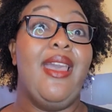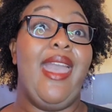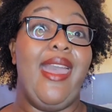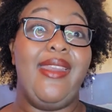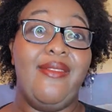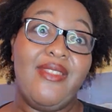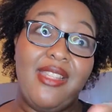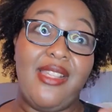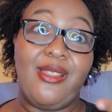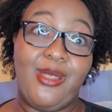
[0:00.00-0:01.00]
And even
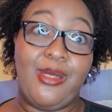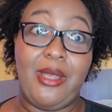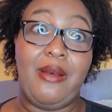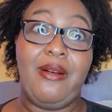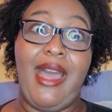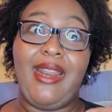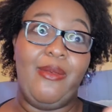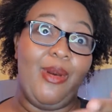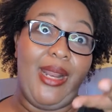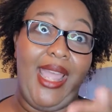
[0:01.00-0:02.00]
then, I didn't
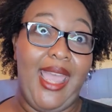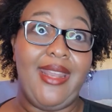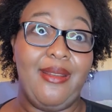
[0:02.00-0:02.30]
want to hand